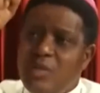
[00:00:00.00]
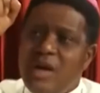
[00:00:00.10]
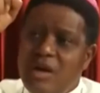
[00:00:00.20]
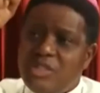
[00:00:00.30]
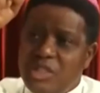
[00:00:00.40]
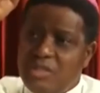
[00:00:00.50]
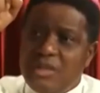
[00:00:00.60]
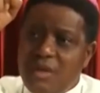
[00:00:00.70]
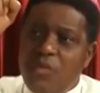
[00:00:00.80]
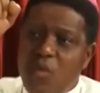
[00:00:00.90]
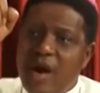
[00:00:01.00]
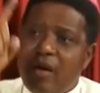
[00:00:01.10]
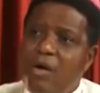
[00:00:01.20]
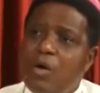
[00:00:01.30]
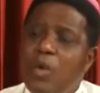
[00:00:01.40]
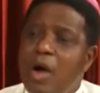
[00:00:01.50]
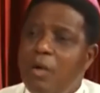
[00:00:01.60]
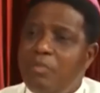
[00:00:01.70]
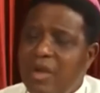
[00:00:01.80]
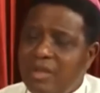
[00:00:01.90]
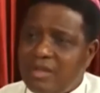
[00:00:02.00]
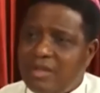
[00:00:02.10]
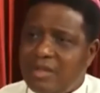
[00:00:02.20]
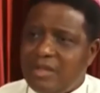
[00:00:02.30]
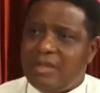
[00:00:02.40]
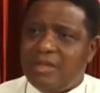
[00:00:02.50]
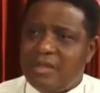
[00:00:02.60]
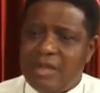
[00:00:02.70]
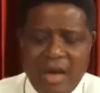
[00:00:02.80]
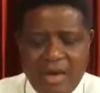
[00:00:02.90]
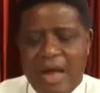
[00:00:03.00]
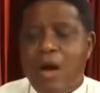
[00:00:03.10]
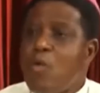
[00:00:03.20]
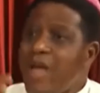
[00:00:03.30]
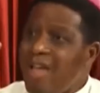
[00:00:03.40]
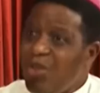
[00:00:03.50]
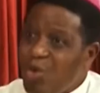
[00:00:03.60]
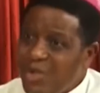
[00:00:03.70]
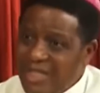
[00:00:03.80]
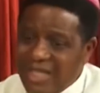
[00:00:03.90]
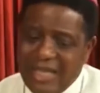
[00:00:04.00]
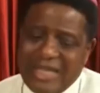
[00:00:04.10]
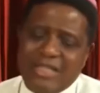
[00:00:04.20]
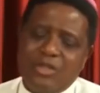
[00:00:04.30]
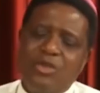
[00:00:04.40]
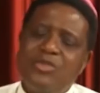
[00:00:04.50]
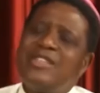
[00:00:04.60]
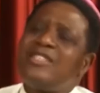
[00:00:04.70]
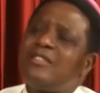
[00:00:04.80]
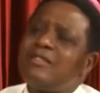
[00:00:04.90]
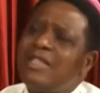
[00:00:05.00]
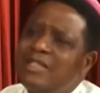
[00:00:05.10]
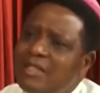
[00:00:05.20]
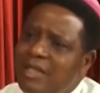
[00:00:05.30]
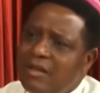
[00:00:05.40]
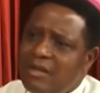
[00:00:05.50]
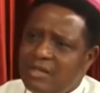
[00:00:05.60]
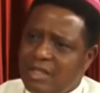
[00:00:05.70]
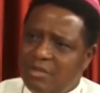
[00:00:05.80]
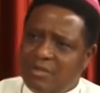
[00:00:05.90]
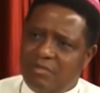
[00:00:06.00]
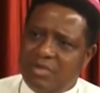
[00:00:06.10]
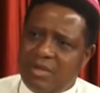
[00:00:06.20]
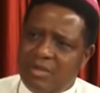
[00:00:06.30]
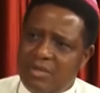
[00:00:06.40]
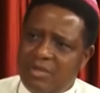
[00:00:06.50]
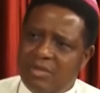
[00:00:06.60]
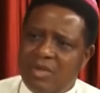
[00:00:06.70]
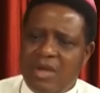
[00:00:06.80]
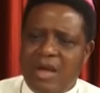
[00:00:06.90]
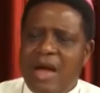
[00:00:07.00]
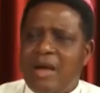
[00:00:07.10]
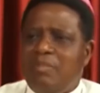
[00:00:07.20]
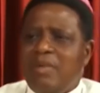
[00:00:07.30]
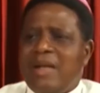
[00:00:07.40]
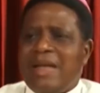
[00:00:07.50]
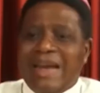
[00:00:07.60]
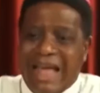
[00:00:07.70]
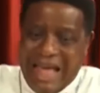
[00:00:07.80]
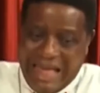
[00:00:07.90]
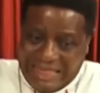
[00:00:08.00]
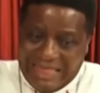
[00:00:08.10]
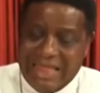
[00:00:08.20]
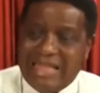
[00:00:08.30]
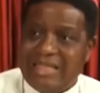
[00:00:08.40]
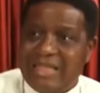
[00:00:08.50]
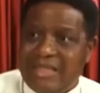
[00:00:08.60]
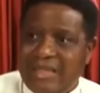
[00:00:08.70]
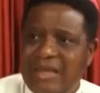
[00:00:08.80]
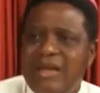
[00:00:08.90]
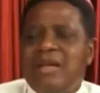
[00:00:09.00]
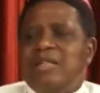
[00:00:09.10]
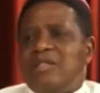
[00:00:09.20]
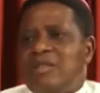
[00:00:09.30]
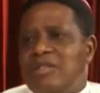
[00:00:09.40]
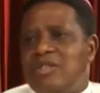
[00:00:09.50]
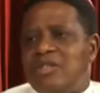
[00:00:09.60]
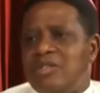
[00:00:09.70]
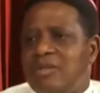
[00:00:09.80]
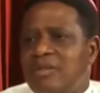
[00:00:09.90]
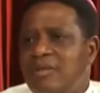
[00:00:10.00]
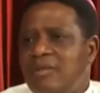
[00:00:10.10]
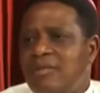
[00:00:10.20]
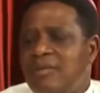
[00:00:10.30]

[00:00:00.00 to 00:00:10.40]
we are all children of one yes. God, we are all brothers mm. and sisters. Now we are using it to restrict the concept of brotherhood. I mean, when and you bringing ethnicity. Yes, when you think when you think